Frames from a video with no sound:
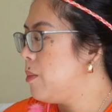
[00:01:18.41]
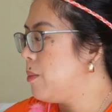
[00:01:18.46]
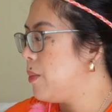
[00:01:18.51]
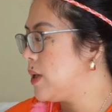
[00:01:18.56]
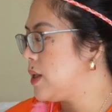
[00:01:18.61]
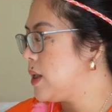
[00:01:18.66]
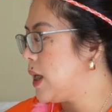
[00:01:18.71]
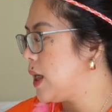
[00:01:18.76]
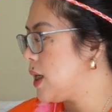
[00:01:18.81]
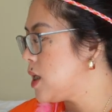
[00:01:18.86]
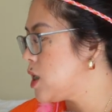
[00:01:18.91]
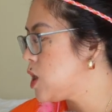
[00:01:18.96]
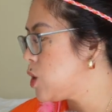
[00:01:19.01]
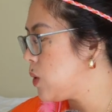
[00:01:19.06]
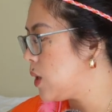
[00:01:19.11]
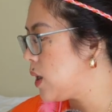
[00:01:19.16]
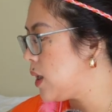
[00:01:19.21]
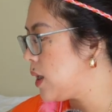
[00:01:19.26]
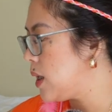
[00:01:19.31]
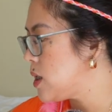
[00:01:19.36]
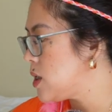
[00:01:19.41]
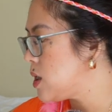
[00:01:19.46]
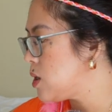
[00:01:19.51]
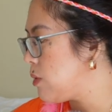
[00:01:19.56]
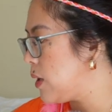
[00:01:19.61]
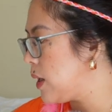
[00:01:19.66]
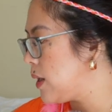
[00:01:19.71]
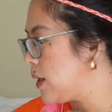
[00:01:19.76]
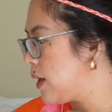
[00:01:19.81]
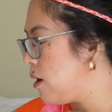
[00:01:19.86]
but it is what it is
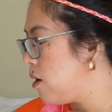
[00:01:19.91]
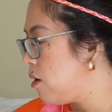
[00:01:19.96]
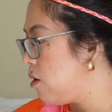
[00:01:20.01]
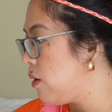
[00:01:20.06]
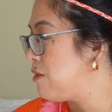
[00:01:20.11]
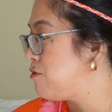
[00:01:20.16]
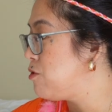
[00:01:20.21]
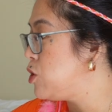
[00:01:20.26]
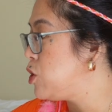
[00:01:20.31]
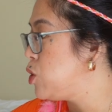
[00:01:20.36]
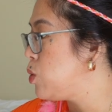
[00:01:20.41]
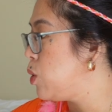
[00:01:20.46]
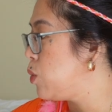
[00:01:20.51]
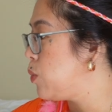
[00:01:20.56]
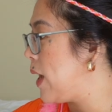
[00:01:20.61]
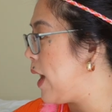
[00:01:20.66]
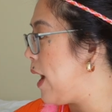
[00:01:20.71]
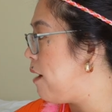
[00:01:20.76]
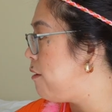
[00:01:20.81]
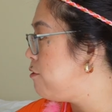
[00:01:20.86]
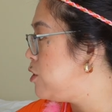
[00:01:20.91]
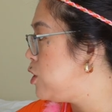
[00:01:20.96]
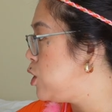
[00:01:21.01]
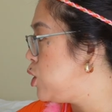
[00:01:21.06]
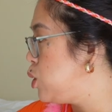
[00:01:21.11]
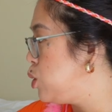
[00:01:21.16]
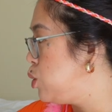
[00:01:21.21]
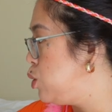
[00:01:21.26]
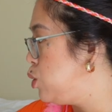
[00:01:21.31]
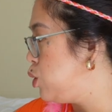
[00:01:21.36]
right now. I have to do what we have
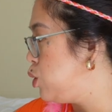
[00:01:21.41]
to